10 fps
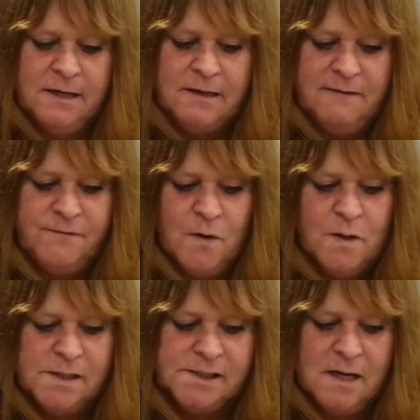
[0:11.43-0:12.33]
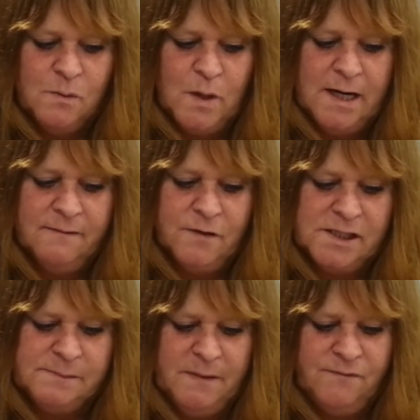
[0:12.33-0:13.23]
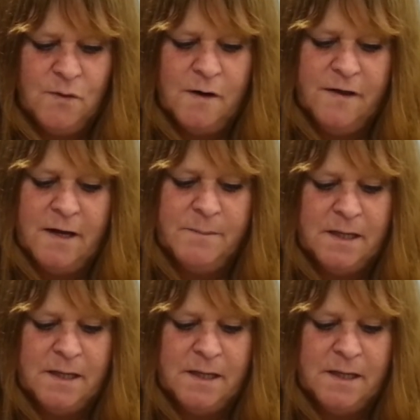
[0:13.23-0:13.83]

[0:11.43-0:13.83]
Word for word: They focus on whatever is before them